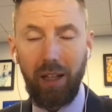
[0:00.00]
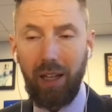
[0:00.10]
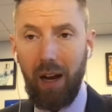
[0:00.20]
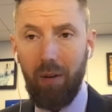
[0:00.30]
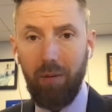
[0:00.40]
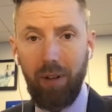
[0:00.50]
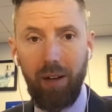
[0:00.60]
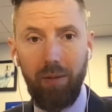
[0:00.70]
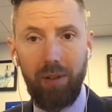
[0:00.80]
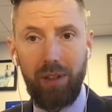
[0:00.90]
Like,
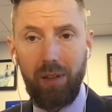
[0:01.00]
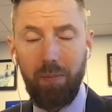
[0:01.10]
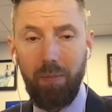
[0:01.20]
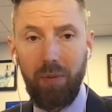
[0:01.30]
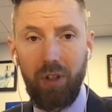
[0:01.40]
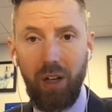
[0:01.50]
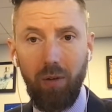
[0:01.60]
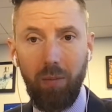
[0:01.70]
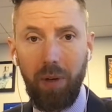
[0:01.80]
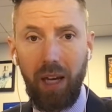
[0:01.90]
how is this
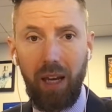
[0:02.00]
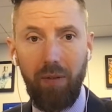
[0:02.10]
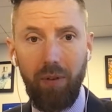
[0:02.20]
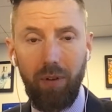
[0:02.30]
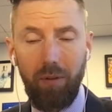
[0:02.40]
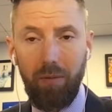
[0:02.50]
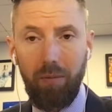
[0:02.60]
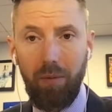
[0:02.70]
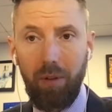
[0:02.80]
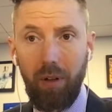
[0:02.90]
general behavior
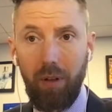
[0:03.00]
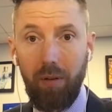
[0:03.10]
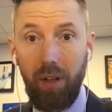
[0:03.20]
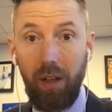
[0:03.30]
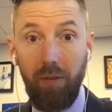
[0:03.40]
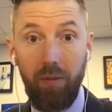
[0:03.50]
even